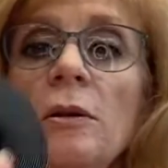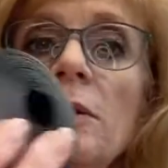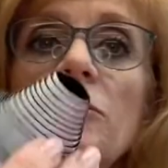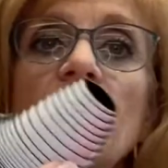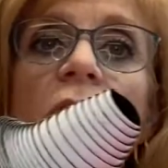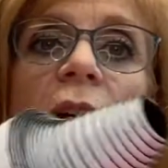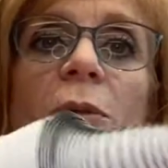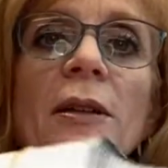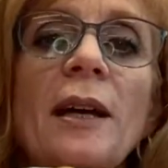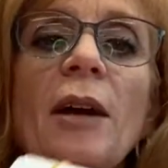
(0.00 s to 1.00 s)
Just came
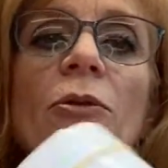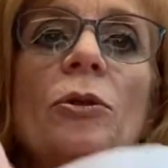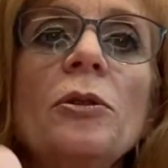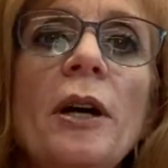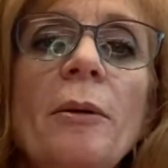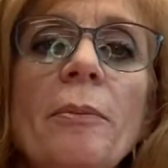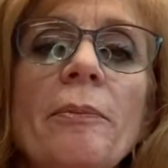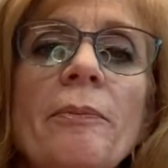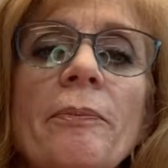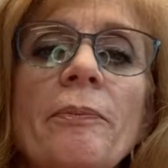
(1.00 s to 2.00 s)
like that, rolled up.
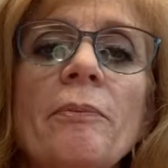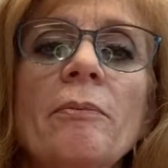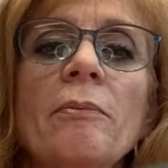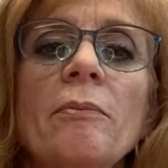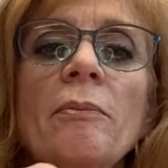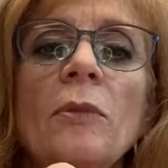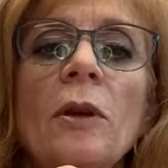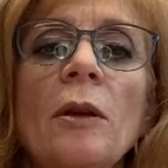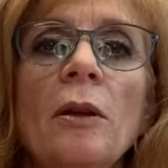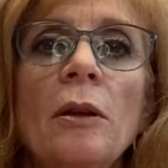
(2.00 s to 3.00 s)

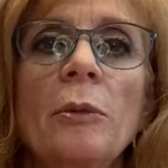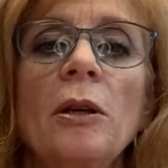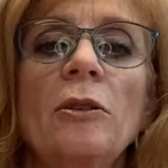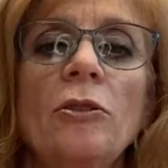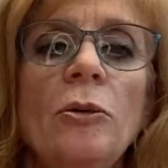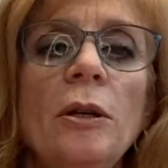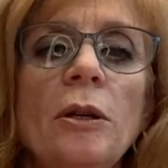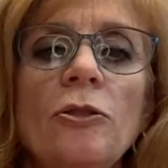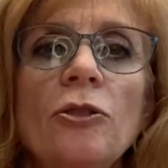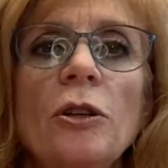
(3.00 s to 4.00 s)
Let me undo it
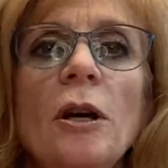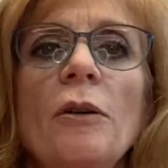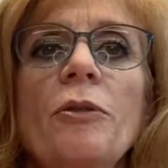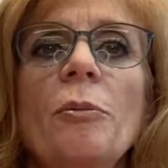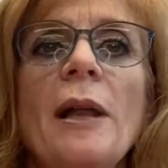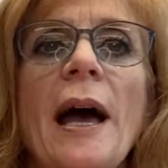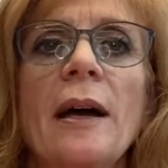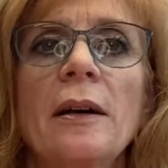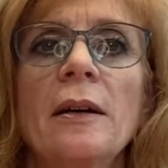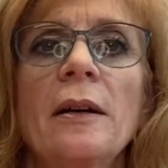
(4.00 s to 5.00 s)
and show you of the
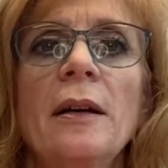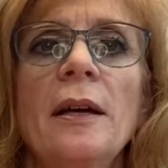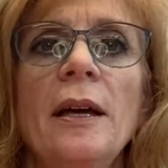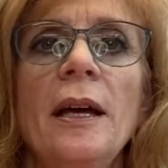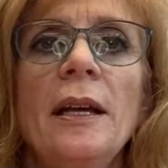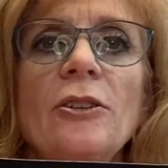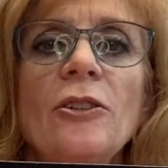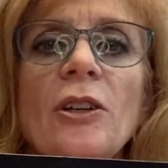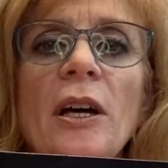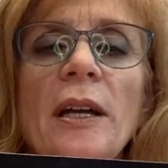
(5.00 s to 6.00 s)
black. And I
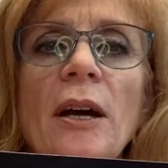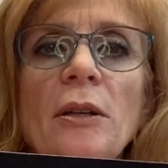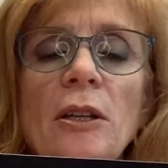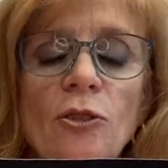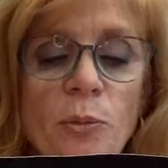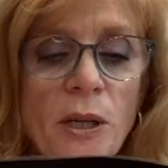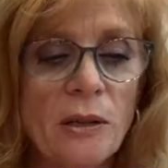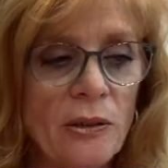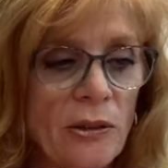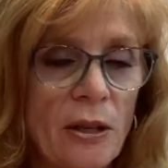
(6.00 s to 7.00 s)
just cut out each
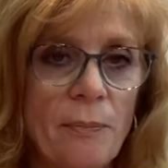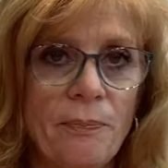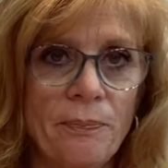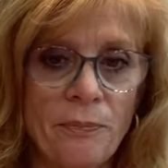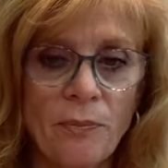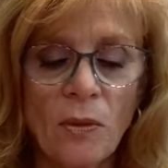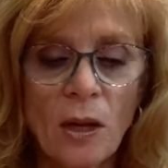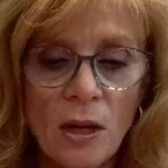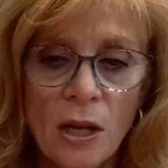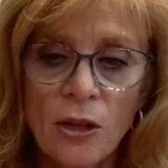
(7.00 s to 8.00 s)
piece.
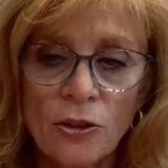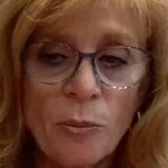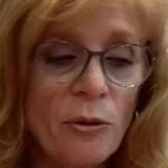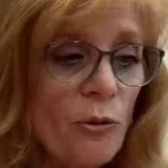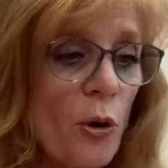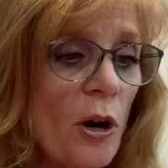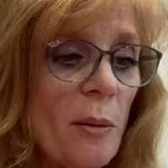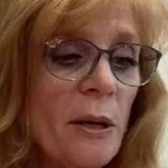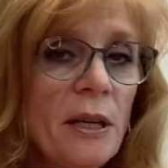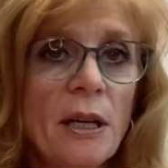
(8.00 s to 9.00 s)
So before I
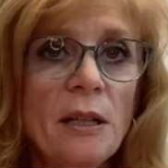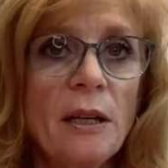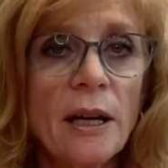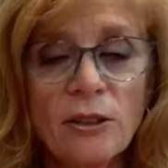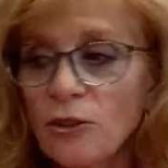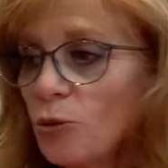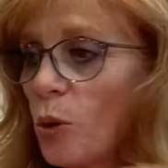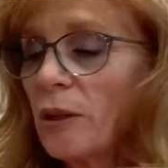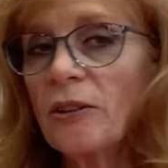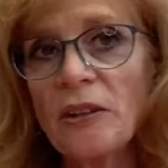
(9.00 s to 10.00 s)
begin, I just
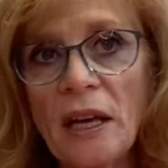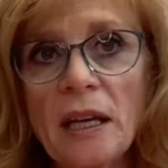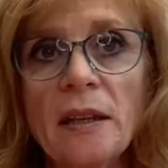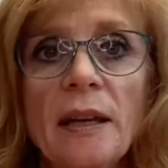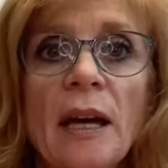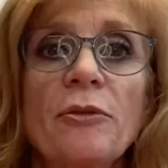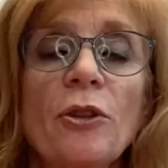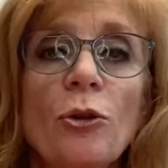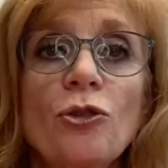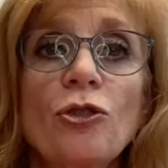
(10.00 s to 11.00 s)
want to say that for
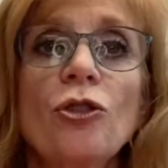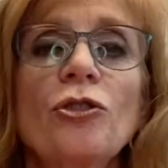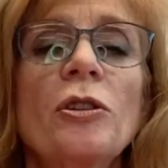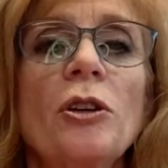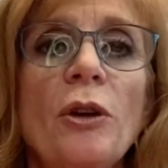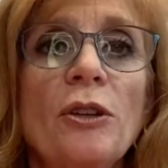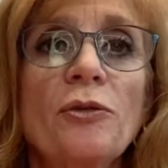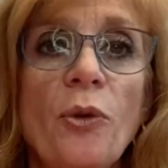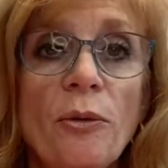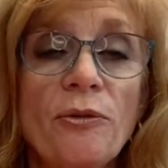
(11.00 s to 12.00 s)
those children in grades
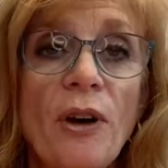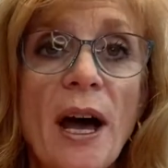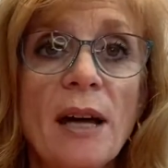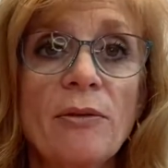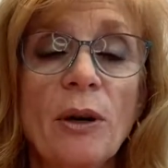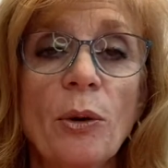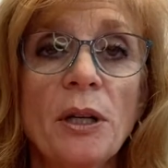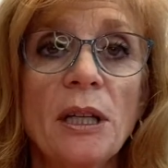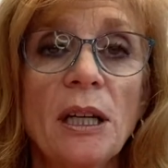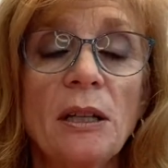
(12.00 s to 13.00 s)
4 and 5 that want to
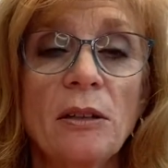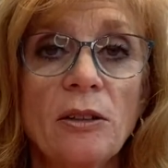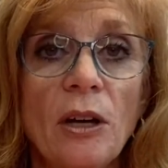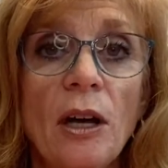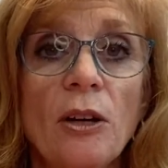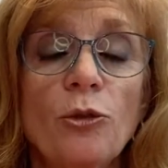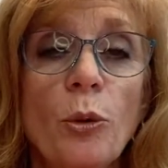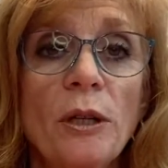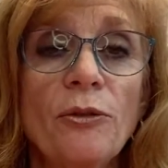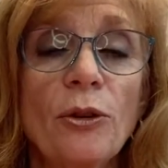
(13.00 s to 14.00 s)
get
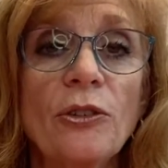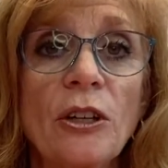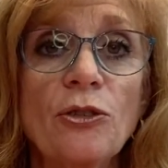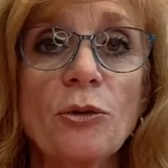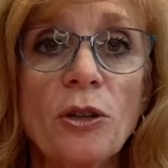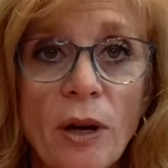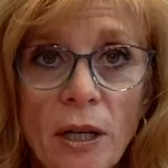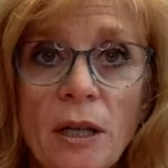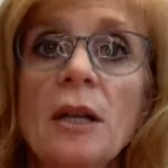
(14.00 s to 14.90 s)
21st century credit,